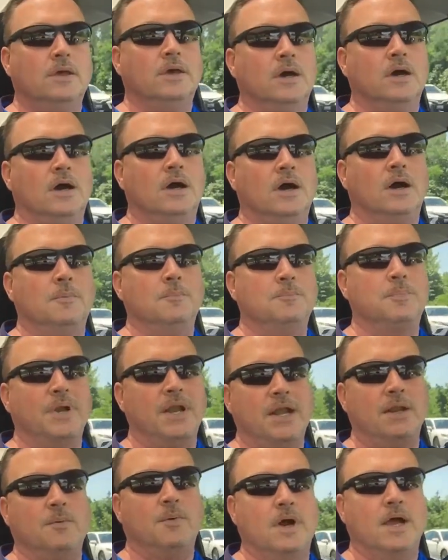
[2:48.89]
But
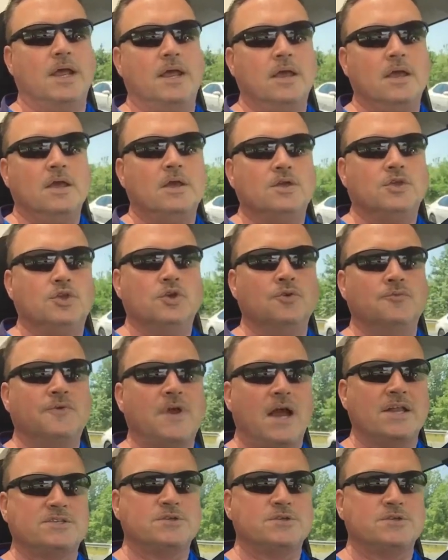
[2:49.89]
anyway, you've got